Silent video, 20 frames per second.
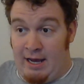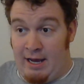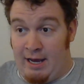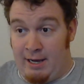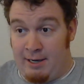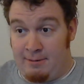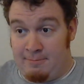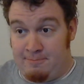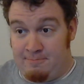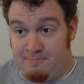
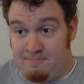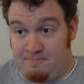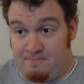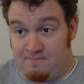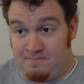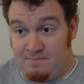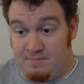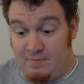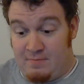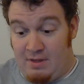Um,
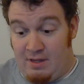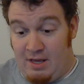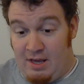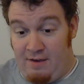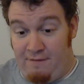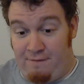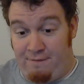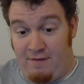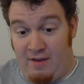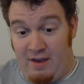
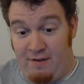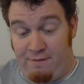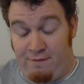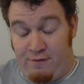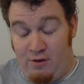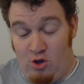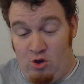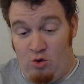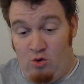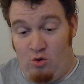if
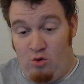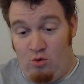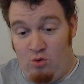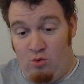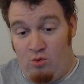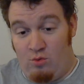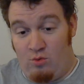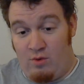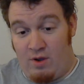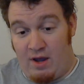if
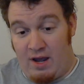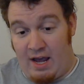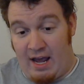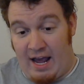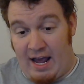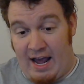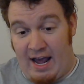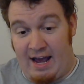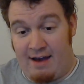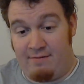you
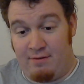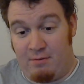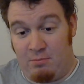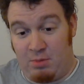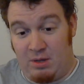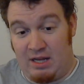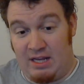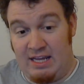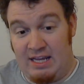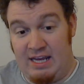have a
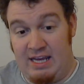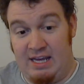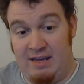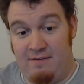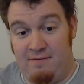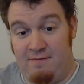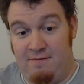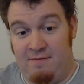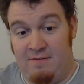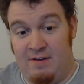
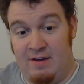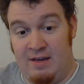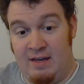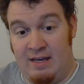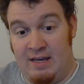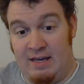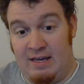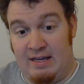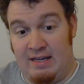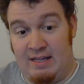belief
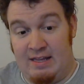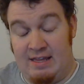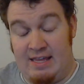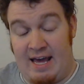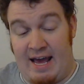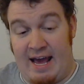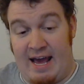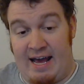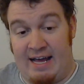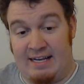
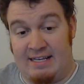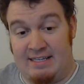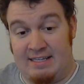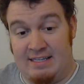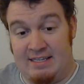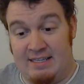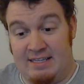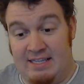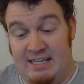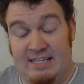that
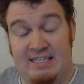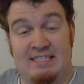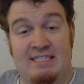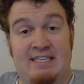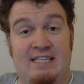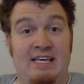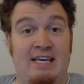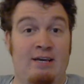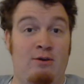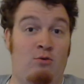this
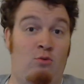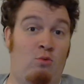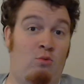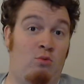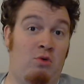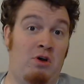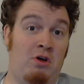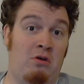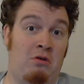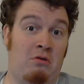thing
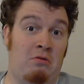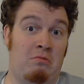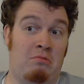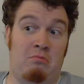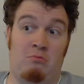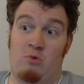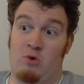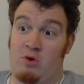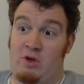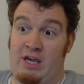will
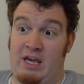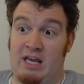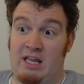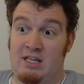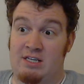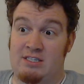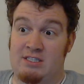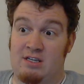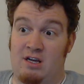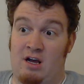will
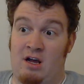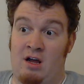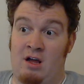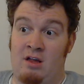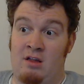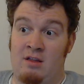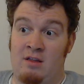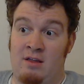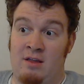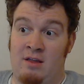kill us
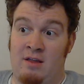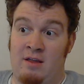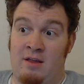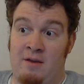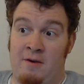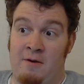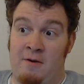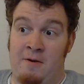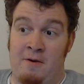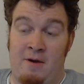all.
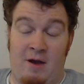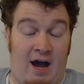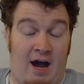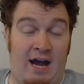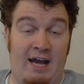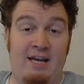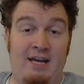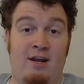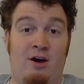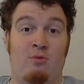
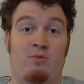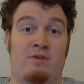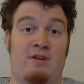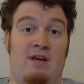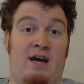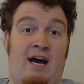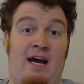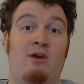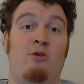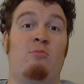I don't
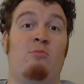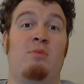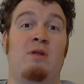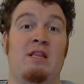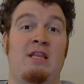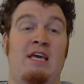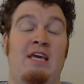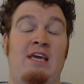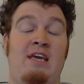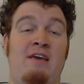I don't
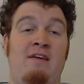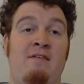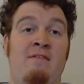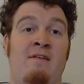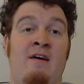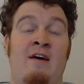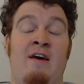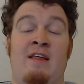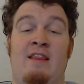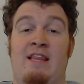
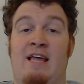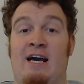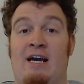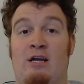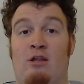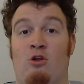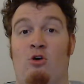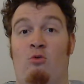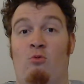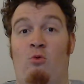believe
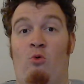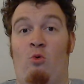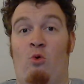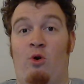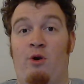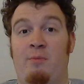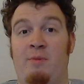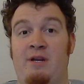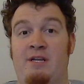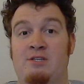that global
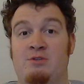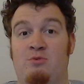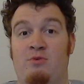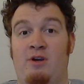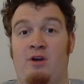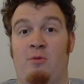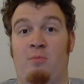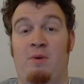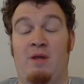warming is real.